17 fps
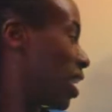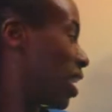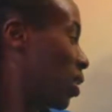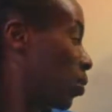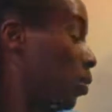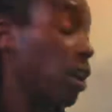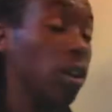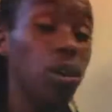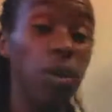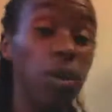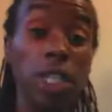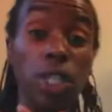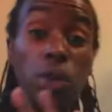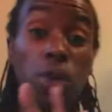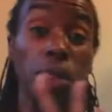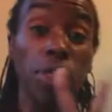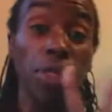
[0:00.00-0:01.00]
We are going to
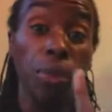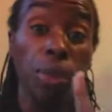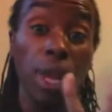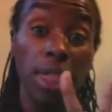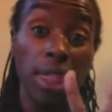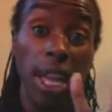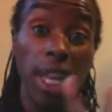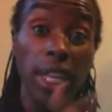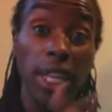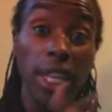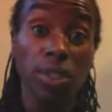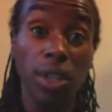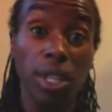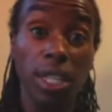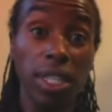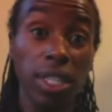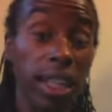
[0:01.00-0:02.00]
do 3 things
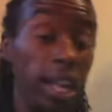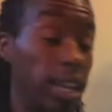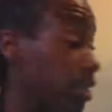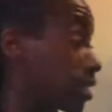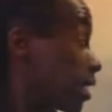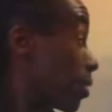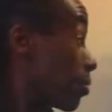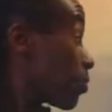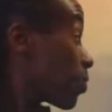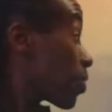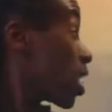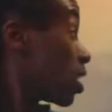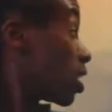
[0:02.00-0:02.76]
during this lesson.